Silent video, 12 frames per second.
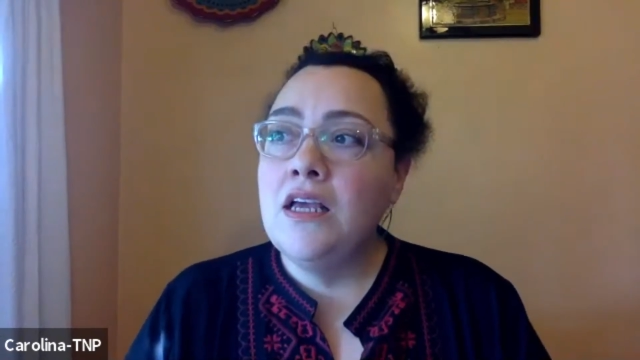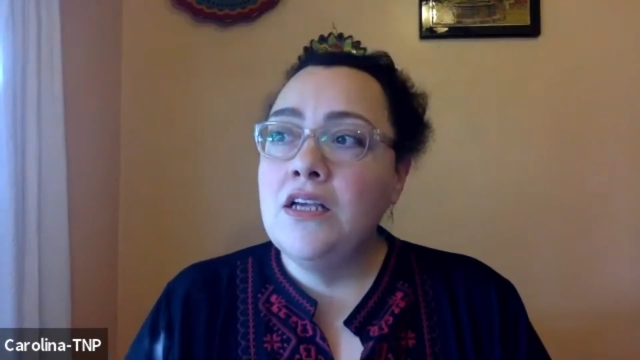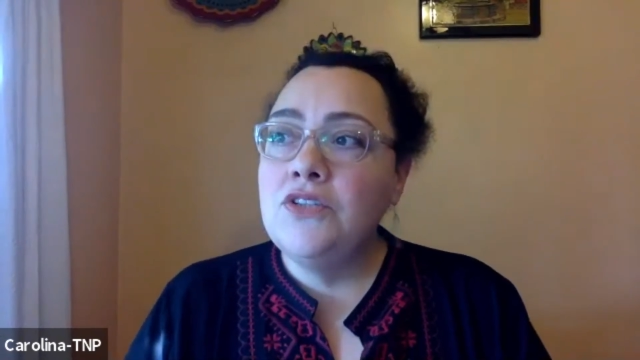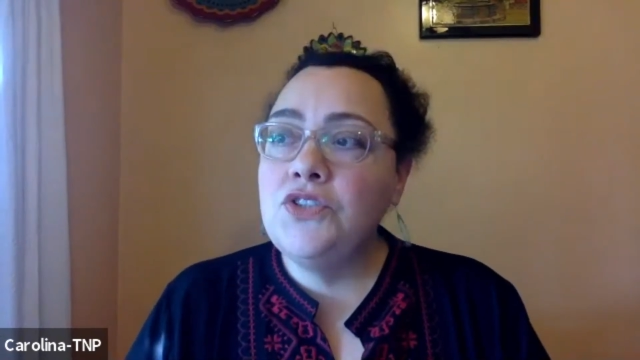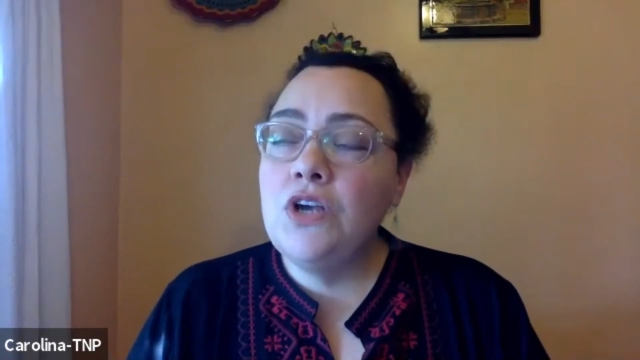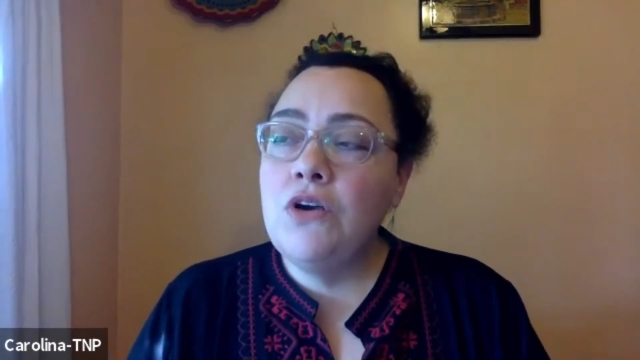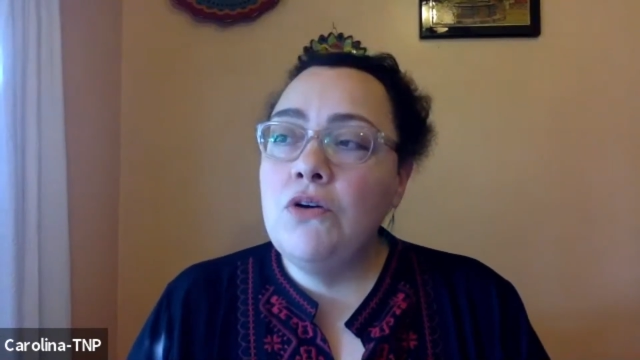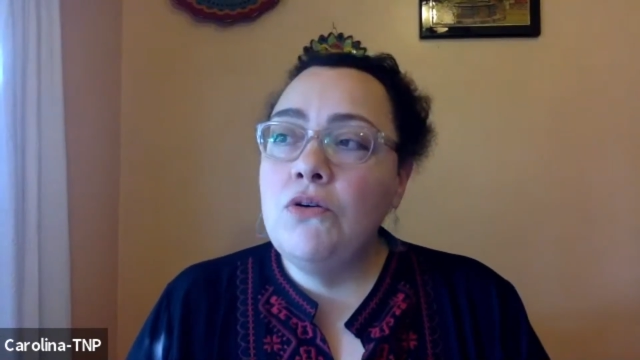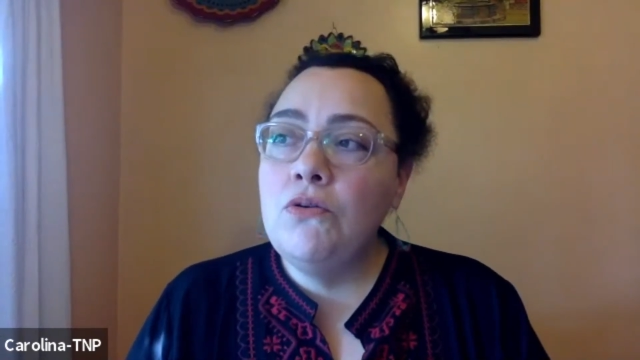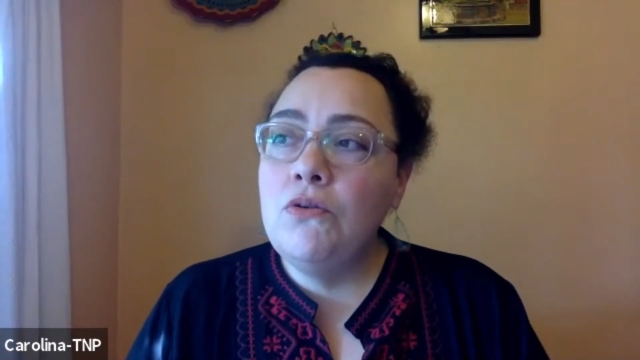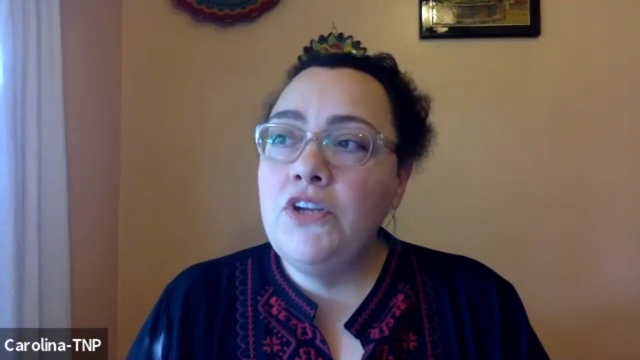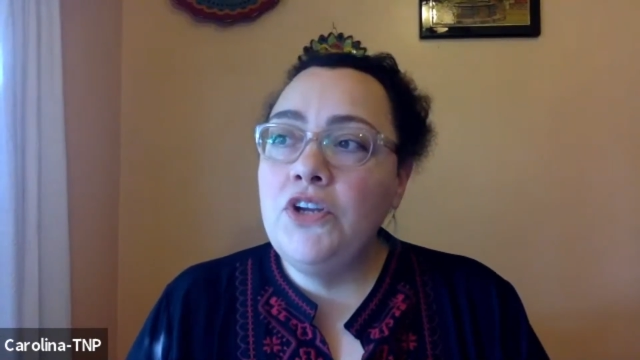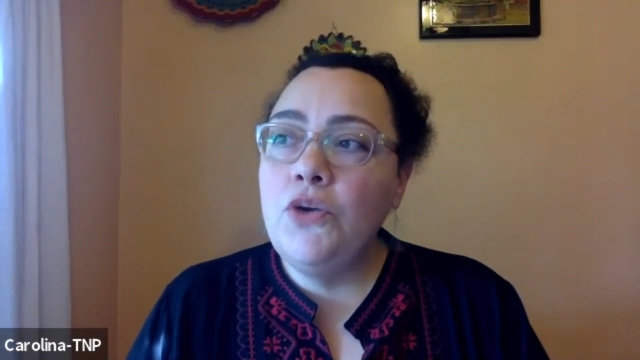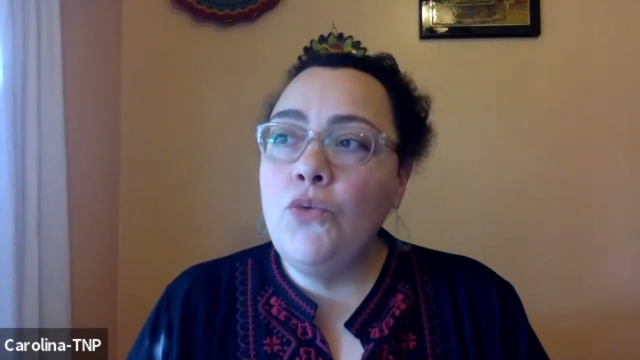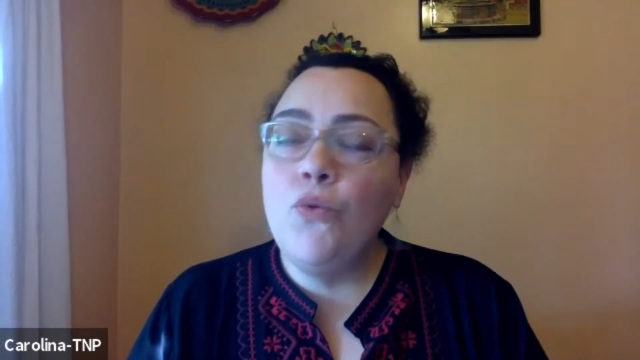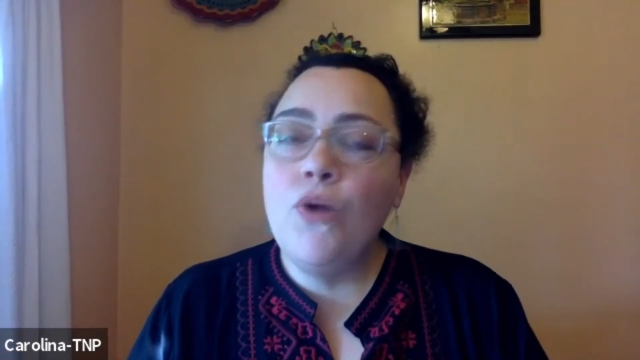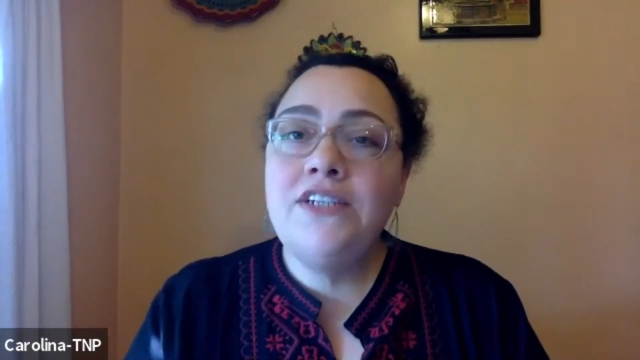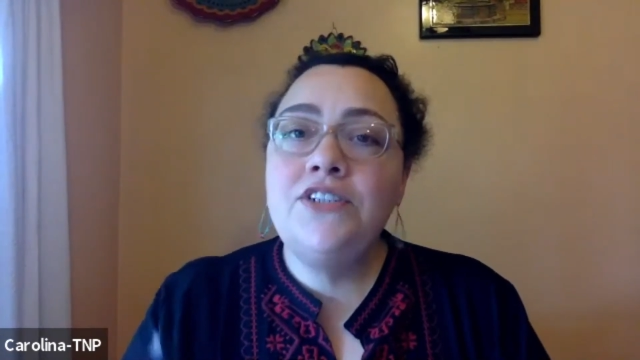So,
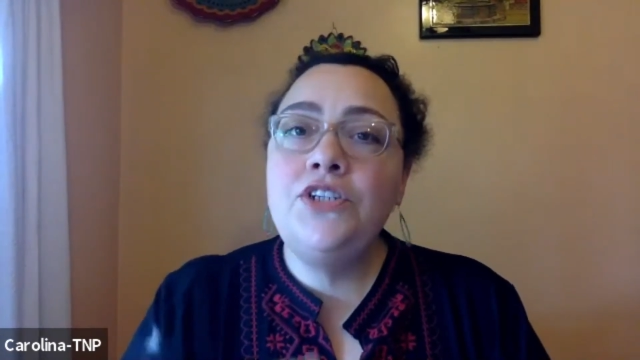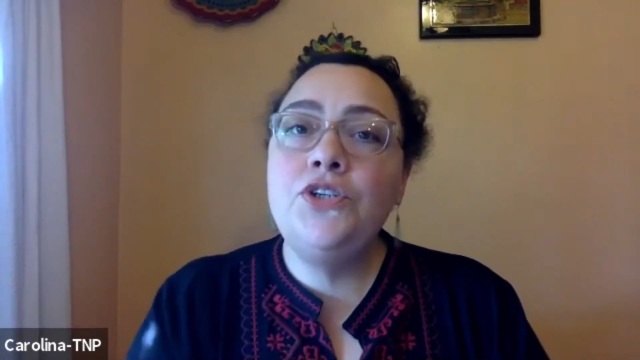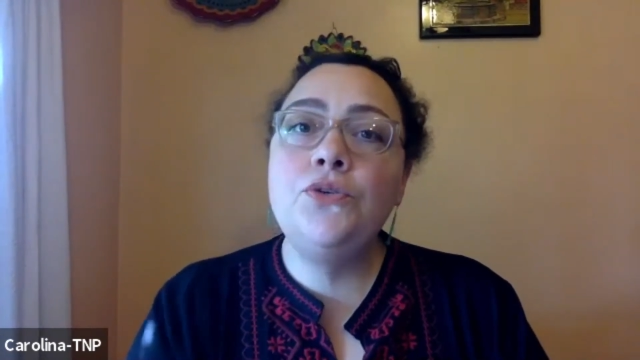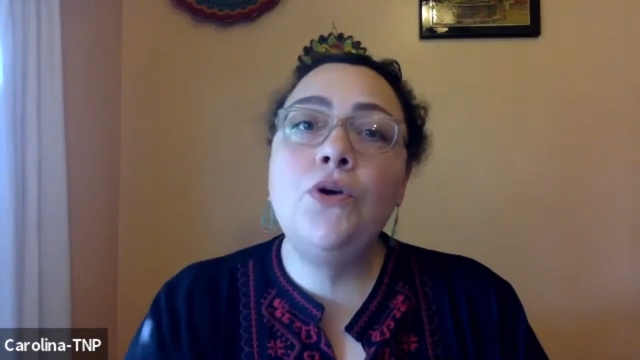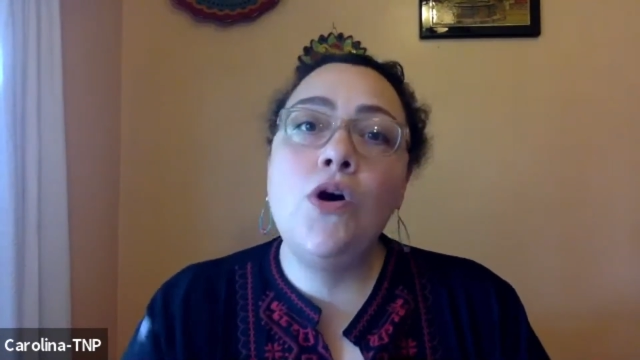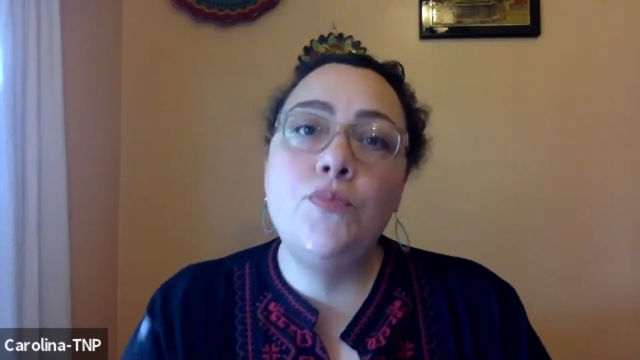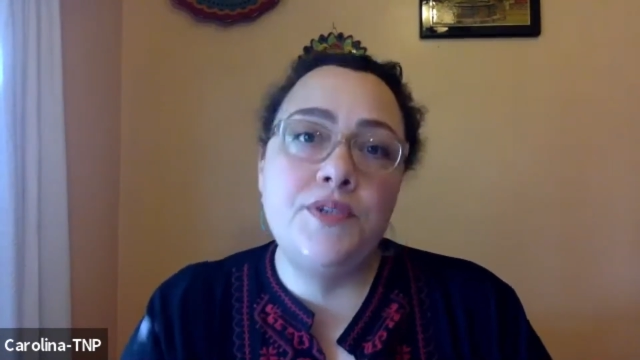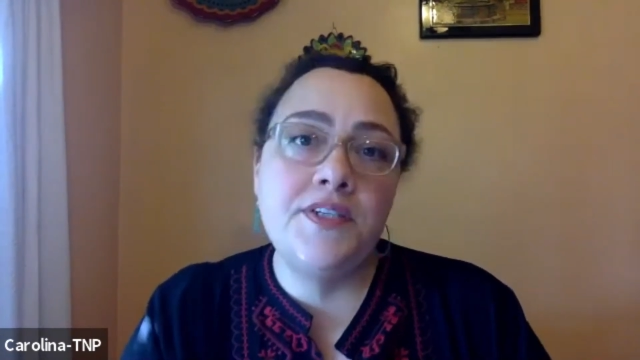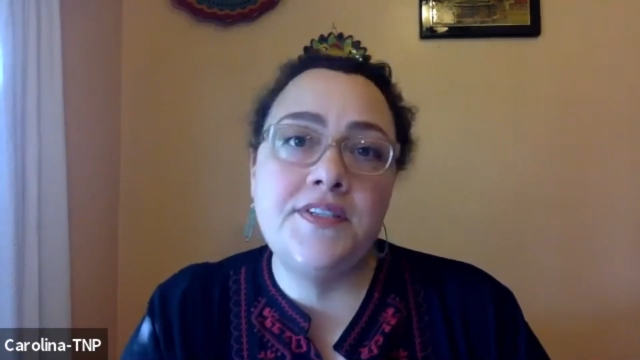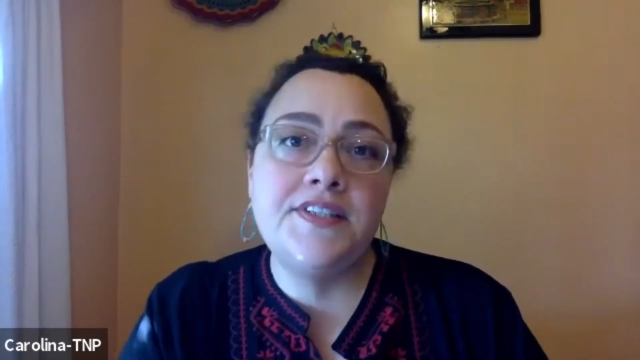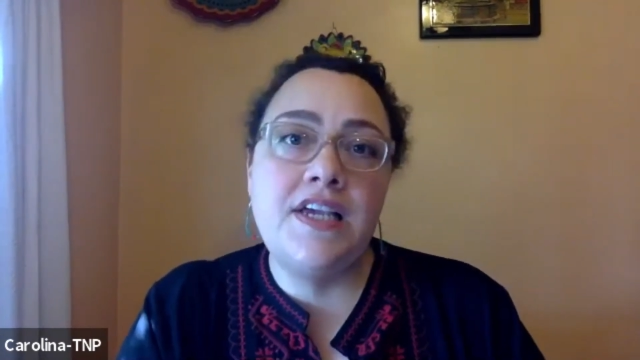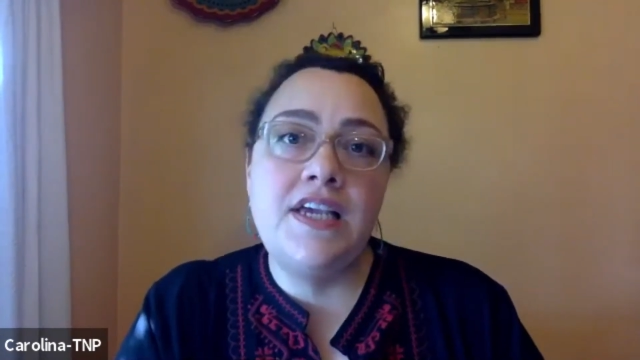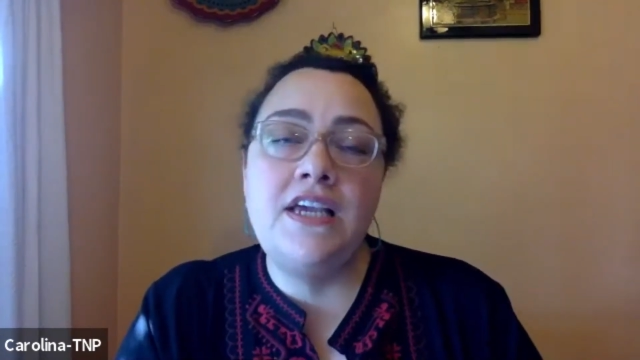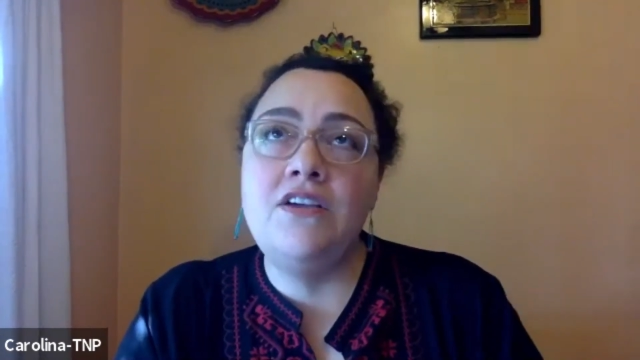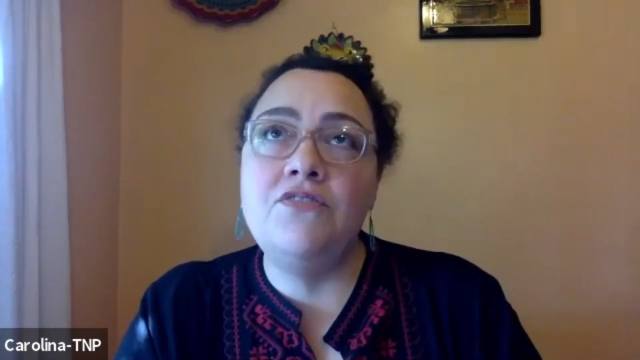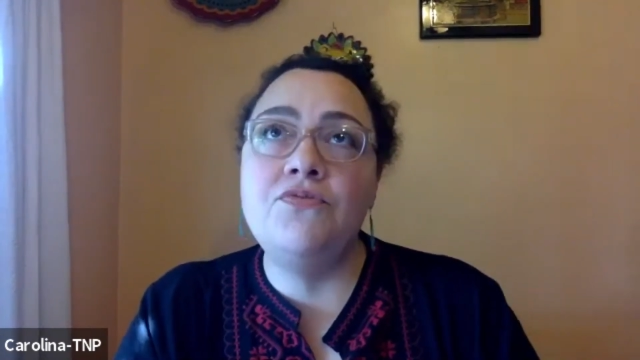what do you hope to see